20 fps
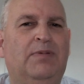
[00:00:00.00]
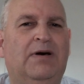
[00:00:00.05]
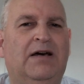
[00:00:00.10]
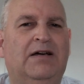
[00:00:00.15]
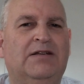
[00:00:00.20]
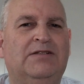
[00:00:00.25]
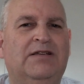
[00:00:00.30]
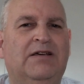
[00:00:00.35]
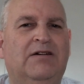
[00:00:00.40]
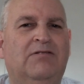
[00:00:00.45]

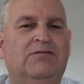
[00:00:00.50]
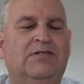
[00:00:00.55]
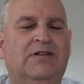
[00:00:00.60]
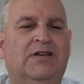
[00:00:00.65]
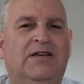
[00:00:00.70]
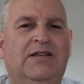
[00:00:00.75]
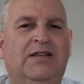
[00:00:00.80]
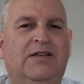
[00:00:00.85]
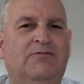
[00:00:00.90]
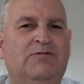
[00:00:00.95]
packed out
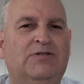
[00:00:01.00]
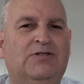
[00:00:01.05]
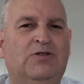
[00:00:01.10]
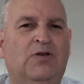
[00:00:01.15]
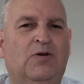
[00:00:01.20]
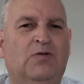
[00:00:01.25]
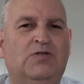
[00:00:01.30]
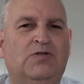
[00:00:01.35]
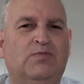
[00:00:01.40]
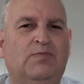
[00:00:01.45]
and there was
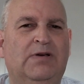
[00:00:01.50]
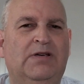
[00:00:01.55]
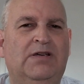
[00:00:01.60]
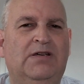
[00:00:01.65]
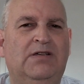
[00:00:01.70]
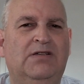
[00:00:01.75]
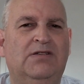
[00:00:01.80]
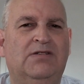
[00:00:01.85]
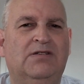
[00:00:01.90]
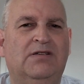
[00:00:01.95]
no
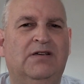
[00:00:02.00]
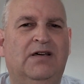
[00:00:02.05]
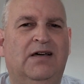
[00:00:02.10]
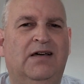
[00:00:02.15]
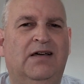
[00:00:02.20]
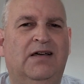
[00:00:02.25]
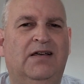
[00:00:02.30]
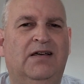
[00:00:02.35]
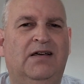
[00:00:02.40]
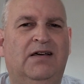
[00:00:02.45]
space
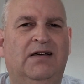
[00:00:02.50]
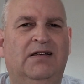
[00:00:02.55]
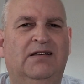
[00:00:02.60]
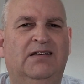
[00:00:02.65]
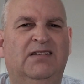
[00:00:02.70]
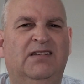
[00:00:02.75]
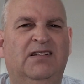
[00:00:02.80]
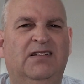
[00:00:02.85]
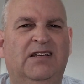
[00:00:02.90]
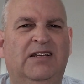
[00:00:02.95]

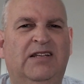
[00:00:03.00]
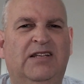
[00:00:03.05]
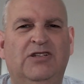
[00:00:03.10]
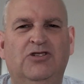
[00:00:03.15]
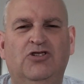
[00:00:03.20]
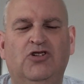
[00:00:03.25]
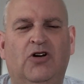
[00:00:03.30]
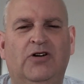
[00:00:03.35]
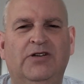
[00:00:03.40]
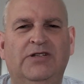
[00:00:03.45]
and I didn't
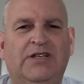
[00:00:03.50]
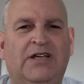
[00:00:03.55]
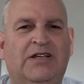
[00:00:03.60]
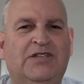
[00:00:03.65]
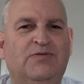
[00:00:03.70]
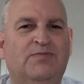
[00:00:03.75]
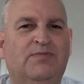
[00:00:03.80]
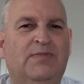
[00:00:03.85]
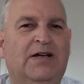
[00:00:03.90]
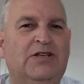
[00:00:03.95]
enjoy it
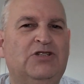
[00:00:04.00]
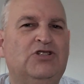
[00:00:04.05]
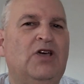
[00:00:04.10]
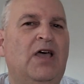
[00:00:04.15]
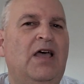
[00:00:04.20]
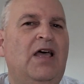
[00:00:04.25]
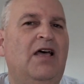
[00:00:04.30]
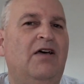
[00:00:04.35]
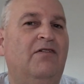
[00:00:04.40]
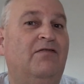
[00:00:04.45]
as much.
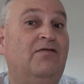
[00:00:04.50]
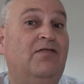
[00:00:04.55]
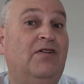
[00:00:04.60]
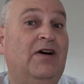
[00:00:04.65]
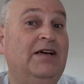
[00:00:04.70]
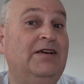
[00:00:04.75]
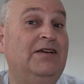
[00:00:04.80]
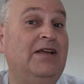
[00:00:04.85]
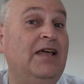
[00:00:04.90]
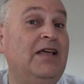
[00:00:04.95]

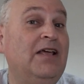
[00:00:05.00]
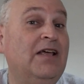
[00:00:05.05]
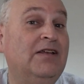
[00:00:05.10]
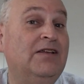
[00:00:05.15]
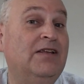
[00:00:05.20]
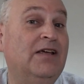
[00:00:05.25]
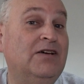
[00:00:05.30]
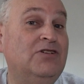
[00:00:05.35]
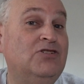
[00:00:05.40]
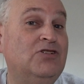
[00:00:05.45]
Friday
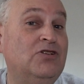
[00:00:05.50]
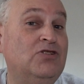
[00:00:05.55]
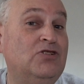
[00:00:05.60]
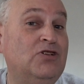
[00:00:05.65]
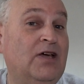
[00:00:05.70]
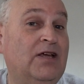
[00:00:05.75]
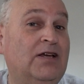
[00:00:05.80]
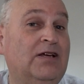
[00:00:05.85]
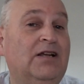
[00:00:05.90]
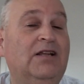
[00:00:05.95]
nice and
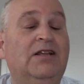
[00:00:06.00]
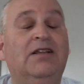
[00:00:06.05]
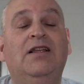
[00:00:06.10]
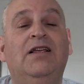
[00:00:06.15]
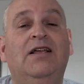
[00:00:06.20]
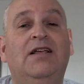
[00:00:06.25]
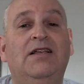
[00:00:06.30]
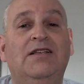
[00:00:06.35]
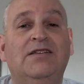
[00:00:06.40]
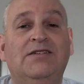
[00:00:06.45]
gentle.
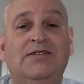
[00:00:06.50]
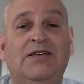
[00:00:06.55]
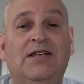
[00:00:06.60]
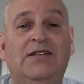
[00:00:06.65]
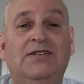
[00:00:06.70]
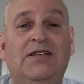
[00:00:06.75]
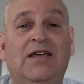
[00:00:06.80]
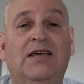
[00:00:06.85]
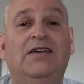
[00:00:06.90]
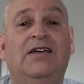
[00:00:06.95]

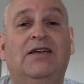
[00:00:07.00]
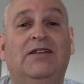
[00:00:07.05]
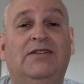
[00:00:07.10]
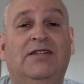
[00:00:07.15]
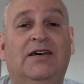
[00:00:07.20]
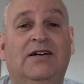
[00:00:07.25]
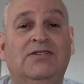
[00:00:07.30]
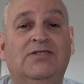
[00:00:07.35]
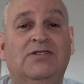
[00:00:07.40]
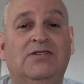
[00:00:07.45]
Sunday,
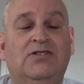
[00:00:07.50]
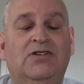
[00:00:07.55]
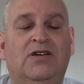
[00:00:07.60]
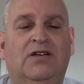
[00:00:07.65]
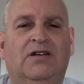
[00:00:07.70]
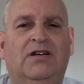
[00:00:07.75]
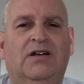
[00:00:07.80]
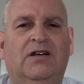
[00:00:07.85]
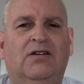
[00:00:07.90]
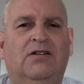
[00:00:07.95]
nice and
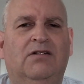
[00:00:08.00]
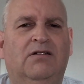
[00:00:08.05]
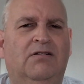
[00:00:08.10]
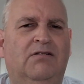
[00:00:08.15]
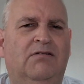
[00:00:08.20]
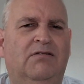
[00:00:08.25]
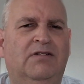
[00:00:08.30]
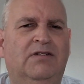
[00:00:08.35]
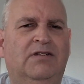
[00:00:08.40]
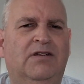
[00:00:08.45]
gentle.
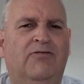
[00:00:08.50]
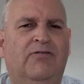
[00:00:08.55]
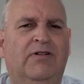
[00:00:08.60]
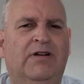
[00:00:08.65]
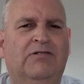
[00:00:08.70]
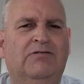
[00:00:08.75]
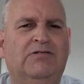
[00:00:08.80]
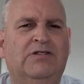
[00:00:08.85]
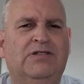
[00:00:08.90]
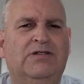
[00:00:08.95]
Although they did
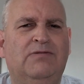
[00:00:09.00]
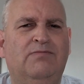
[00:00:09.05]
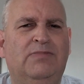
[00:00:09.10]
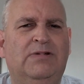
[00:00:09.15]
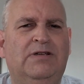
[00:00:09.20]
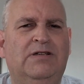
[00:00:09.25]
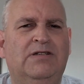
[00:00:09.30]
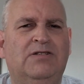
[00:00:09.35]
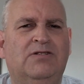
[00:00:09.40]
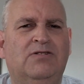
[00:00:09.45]
run out of some
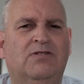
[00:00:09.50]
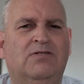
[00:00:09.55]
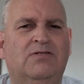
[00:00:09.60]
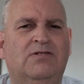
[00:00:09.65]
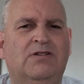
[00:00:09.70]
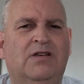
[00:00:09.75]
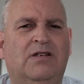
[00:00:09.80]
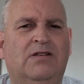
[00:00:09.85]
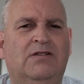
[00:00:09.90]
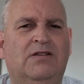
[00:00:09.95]
beers on
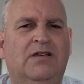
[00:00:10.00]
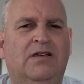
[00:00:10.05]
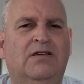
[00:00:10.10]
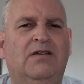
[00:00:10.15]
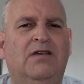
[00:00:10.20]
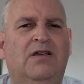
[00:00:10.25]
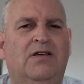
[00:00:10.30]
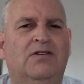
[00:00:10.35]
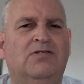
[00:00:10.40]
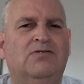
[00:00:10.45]

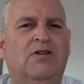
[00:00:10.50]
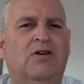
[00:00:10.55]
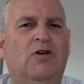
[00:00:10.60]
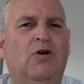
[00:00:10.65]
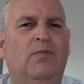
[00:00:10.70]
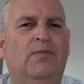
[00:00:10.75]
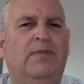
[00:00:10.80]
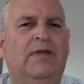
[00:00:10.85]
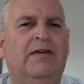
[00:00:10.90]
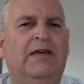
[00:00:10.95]
Sunday, so I
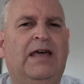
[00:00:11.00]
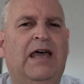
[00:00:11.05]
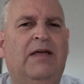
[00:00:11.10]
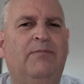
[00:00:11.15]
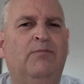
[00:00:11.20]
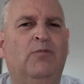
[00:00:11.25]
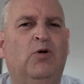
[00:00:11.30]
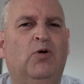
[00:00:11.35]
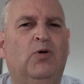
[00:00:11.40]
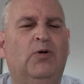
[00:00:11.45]
hope they
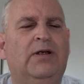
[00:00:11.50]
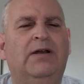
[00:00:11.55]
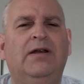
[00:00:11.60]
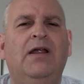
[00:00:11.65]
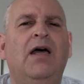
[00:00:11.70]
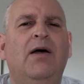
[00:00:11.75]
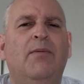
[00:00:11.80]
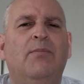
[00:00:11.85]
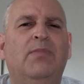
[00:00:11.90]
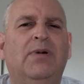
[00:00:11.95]
get more in.
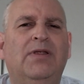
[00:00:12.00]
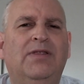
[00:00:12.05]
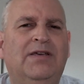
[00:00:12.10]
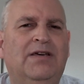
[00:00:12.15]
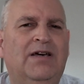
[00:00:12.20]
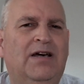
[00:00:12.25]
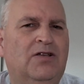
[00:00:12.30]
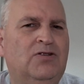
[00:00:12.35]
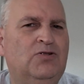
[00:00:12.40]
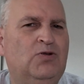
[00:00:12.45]
But
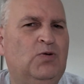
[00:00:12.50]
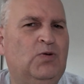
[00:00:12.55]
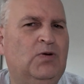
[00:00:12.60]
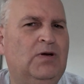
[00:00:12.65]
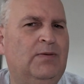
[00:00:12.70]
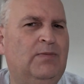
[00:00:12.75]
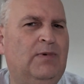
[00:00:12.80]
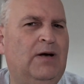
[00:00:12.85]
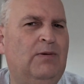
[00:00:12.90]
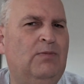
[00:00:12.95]
they are
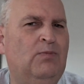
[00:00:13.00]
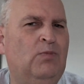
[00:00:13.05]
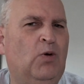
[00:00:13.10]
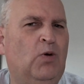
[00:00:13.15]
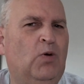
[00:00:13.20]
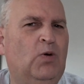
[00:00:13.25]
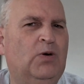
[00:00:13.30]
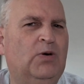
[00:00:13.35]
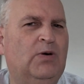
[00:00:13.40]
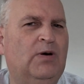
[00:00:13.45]
talking about
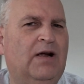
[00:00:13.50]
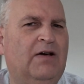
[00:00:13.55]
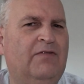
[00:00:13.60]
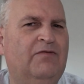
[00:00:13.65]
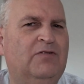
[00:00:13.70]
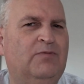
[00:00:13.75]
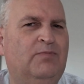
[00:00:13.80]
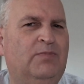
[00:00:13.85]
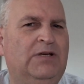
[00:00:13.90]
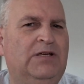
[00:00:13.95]
more
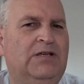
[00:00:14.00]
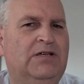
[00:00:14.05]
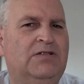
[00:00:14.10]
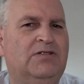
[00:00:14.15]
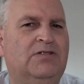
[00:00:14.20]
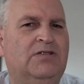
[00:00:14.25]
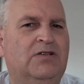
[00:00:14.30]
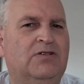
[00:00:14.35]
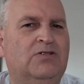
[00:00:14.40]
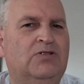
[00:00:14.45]
craft
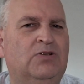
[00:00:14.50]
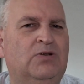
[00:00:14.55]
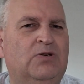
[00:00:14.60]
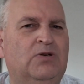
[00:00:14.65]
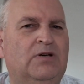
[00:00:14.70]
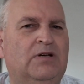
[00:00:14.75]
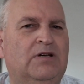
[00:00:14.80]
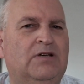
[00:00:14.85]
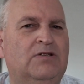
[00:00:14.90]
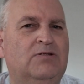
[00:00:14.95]
beers this
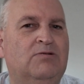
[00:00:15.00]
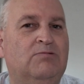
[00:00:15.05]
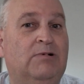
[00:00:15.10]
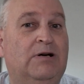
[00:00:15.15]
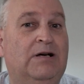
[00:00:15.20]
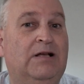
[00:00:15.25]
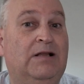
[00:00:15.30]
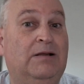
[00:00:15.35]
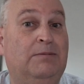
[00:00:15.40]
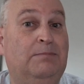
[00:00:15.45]
year as
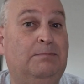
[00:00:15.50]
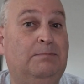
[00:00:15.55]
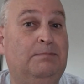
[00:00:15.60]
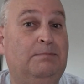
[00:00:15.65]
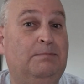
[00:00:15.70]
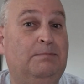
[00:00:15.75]
well.